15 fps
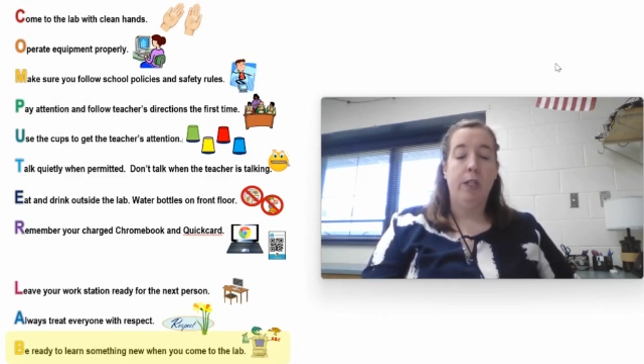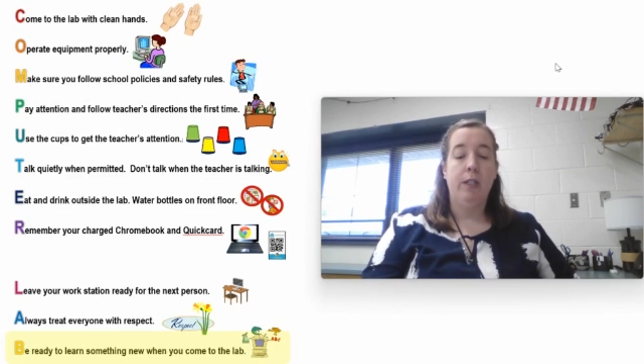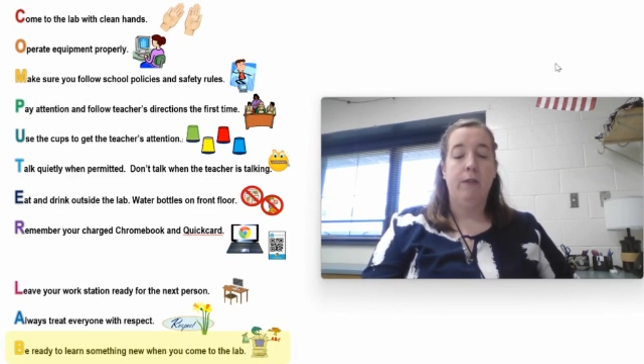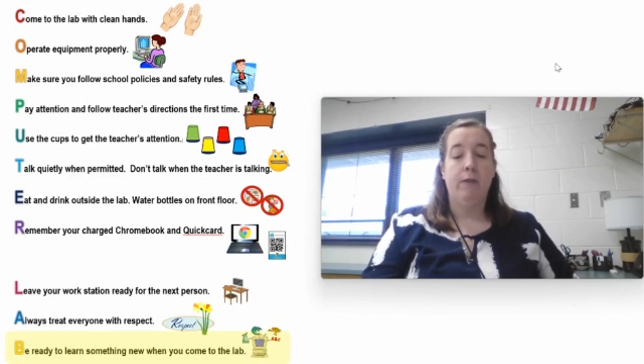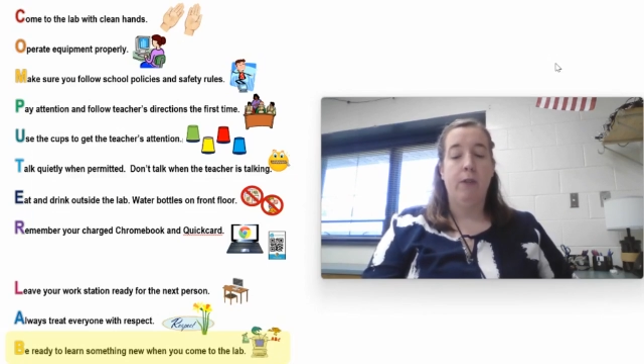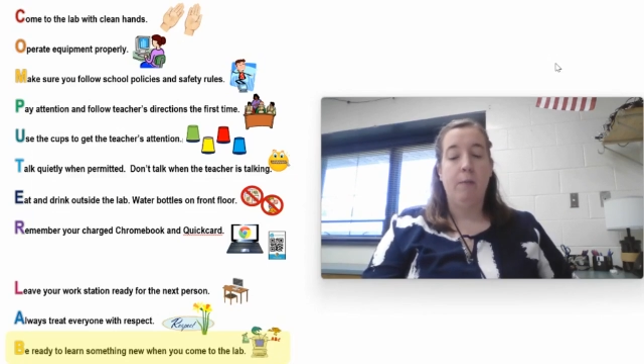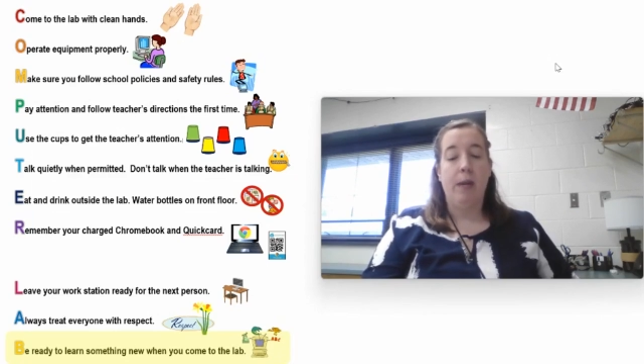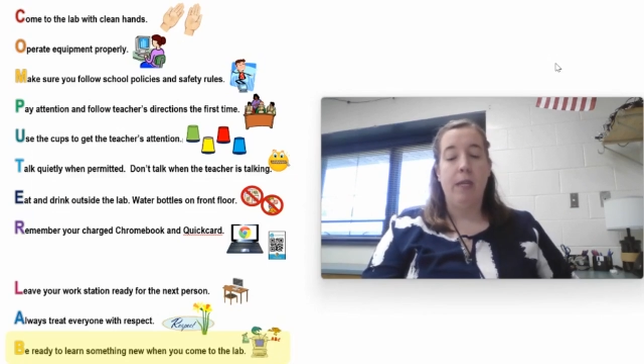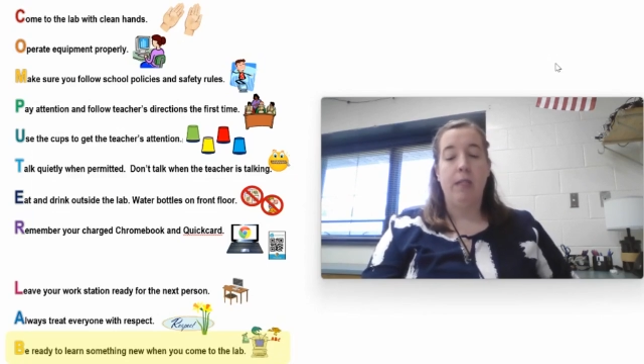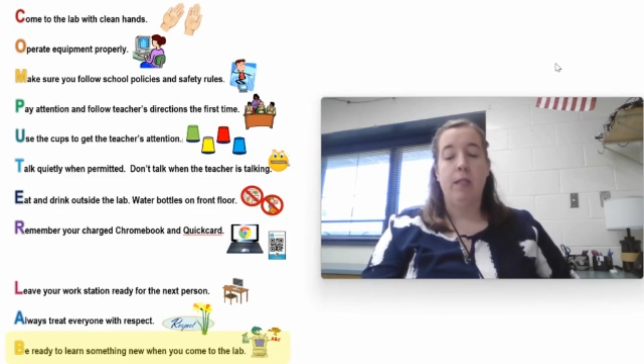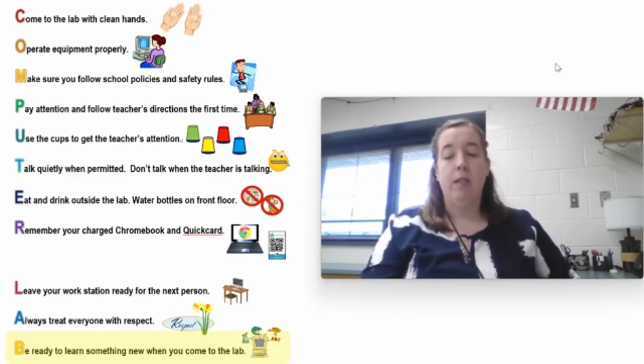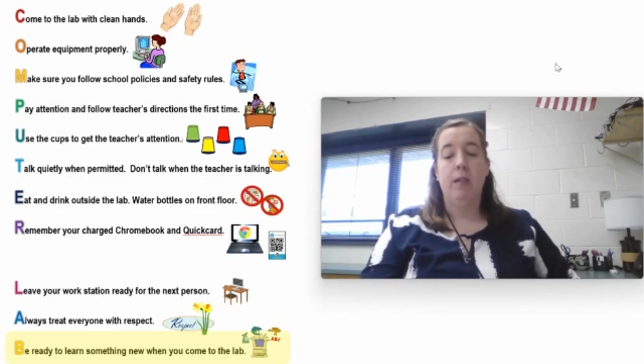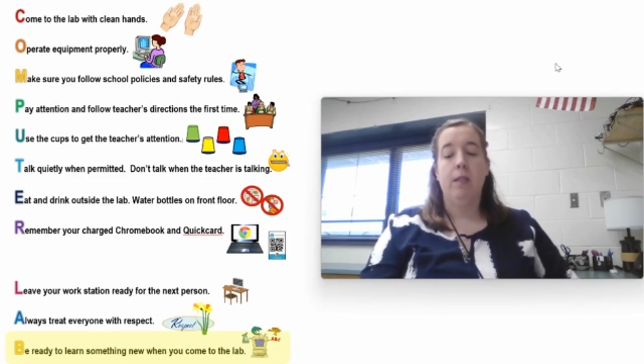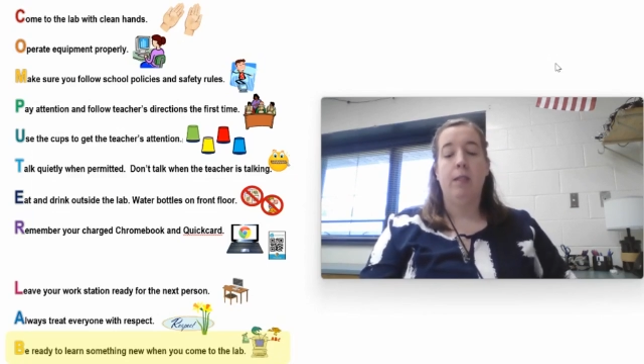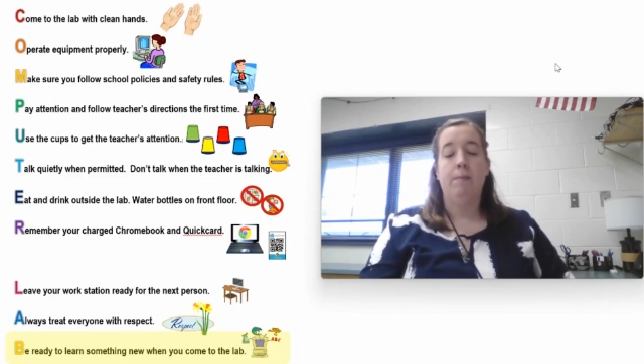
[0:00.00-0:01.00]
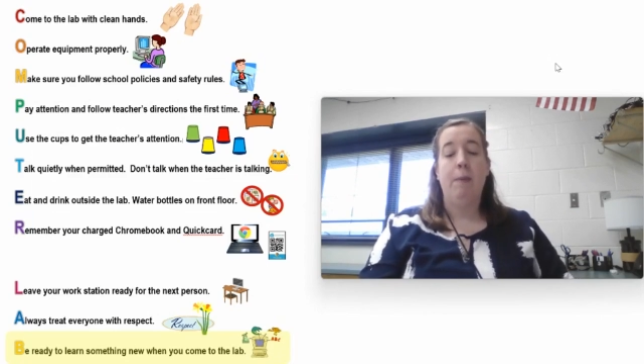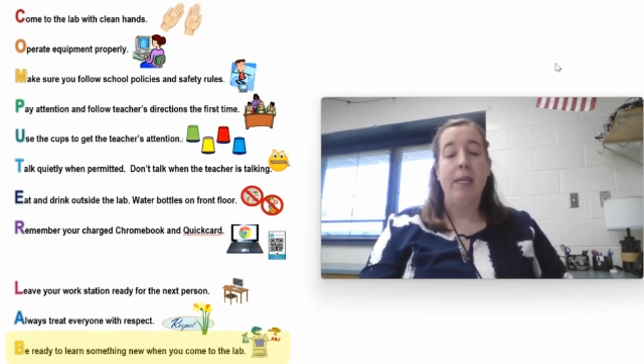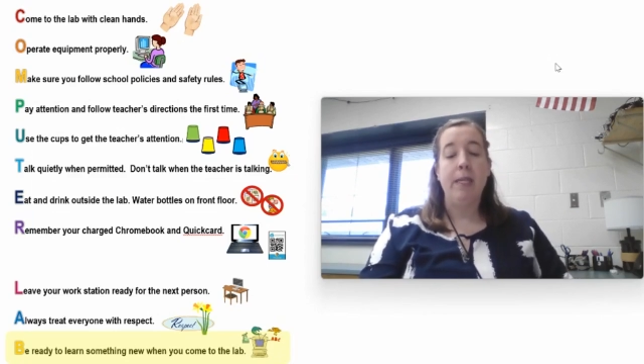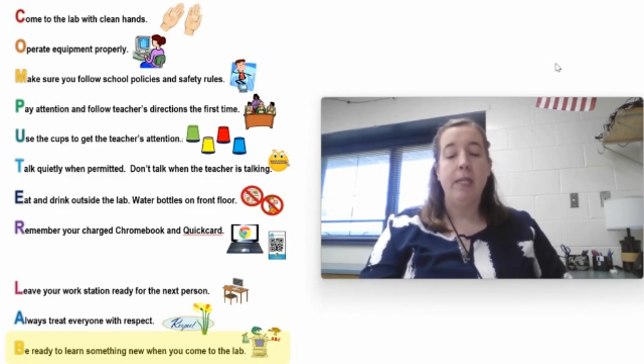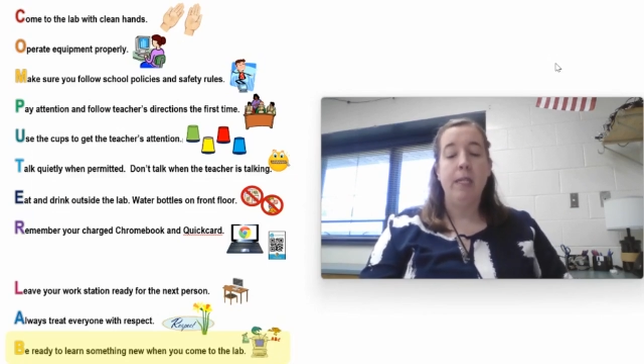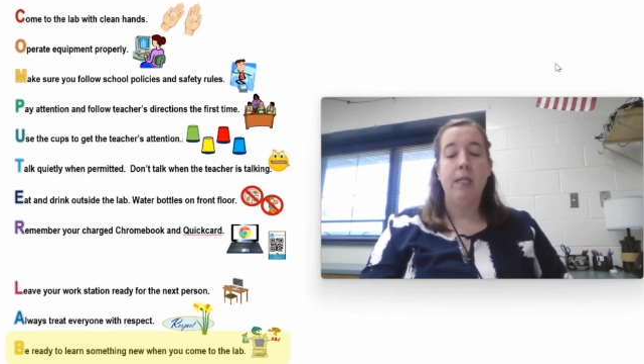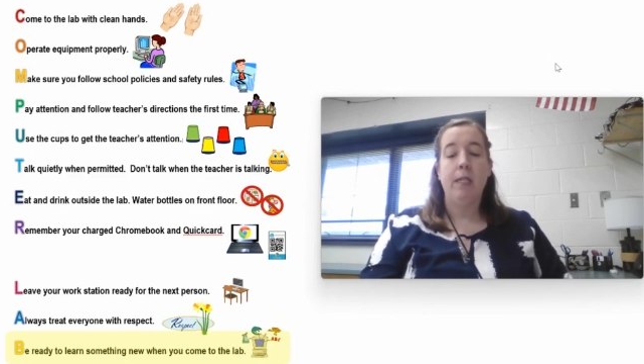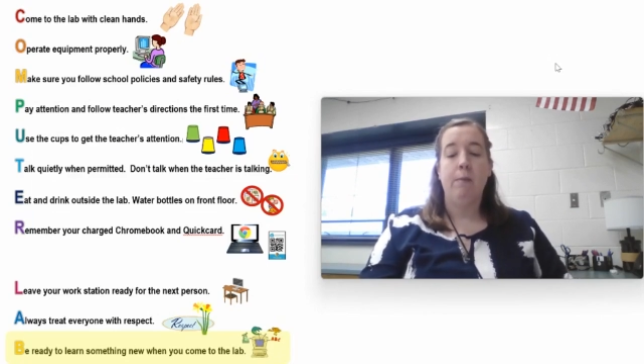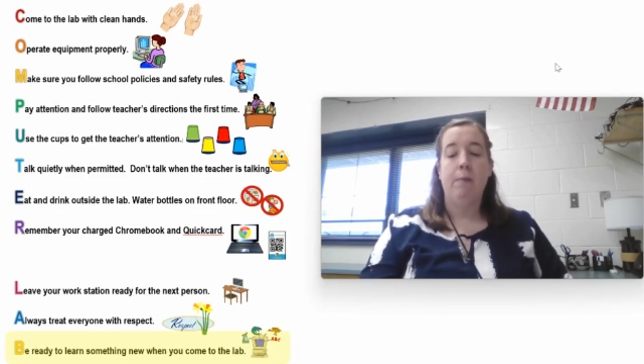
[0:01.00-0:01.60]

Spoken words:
of spaces and